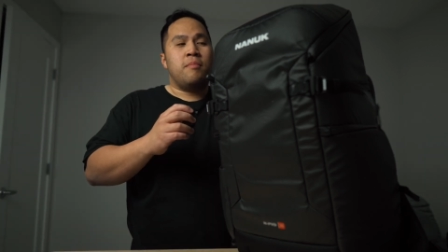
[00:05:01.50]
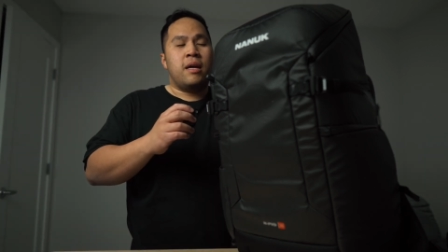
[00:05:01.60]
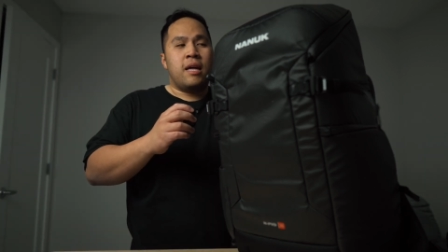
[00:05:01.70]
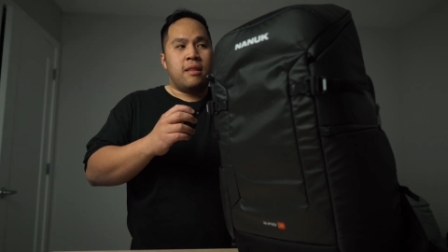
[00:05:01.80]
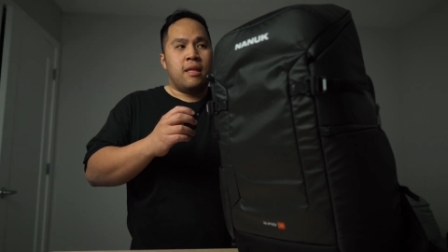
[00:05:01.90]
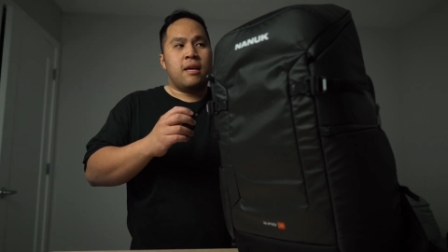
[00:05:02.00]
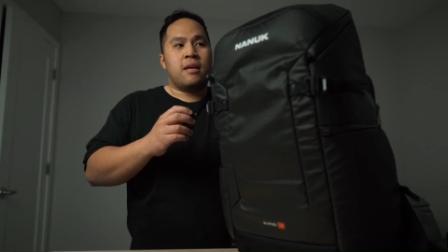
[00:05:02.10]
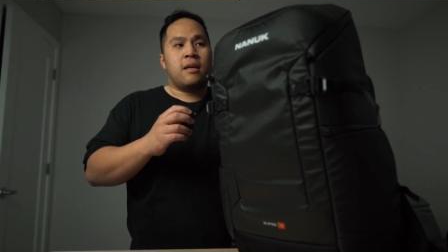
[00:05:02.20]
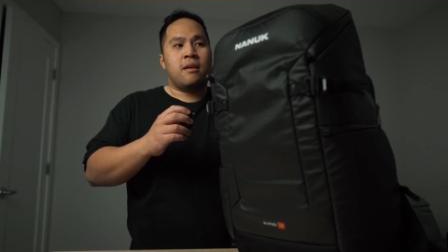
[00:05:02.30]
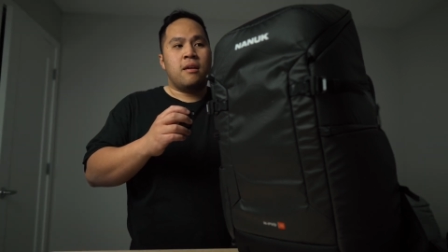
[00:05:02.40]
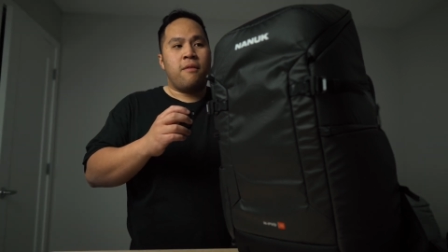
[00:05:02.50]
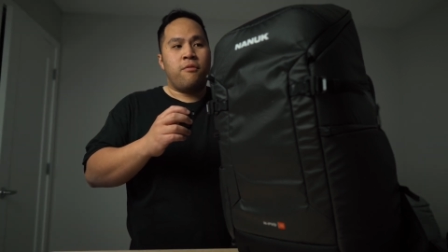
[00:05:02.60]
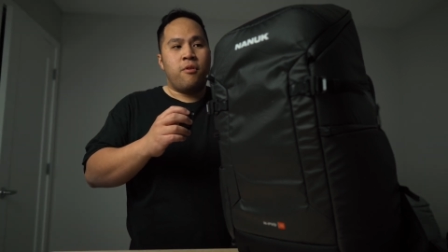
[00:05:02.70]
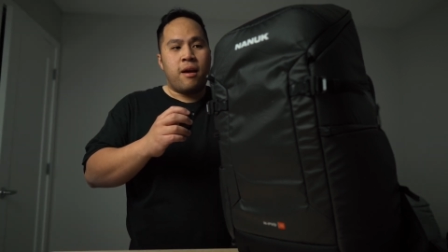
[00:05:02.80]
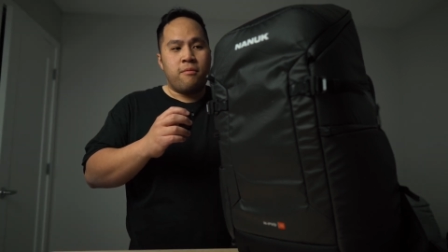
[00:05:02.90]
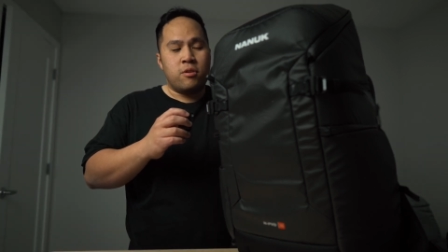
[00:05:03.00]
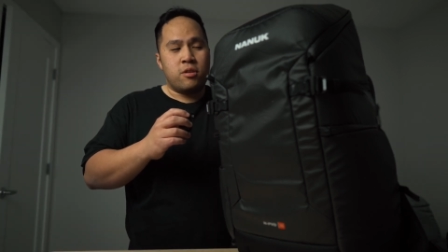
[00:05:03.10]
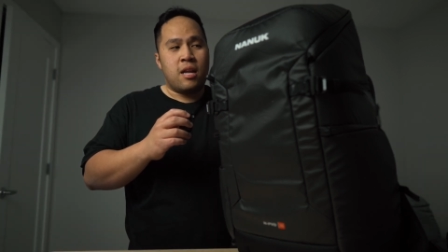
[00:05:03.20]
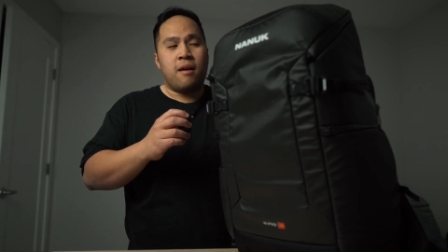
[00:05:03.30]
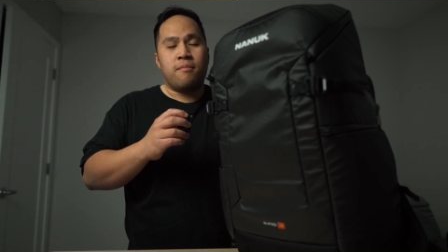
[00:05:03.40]
but I think if we
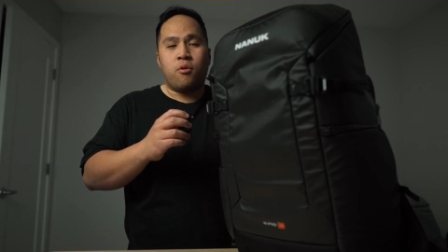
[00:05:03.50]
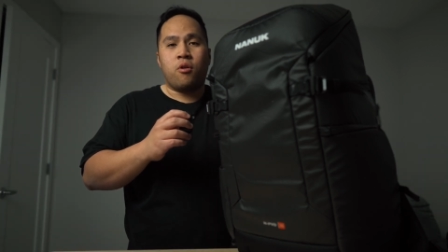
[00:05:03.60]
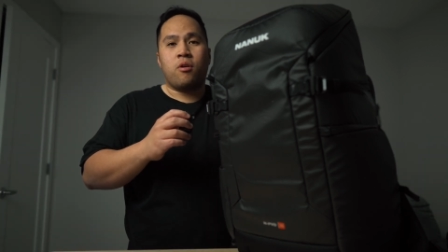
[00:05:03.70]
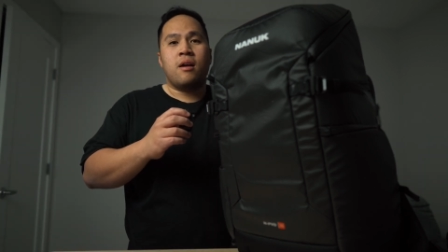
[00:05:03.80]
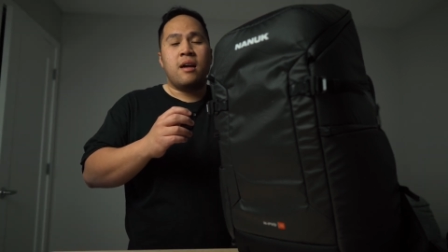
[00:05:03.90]
should have more